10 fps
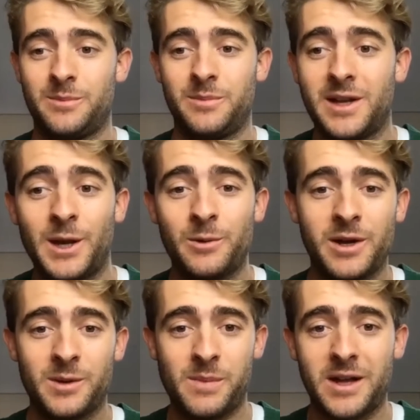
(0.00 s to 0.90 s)
be in any
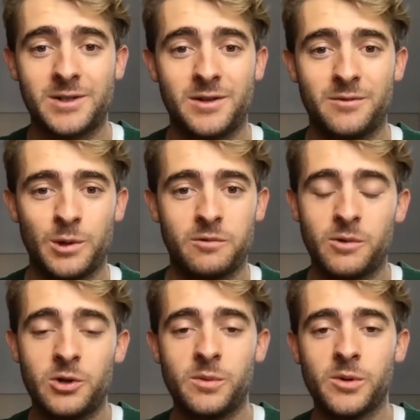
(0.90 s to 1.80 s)
way competitive with
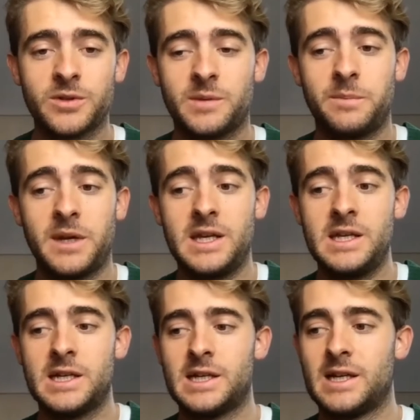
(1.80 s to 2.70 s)
renewables, and B,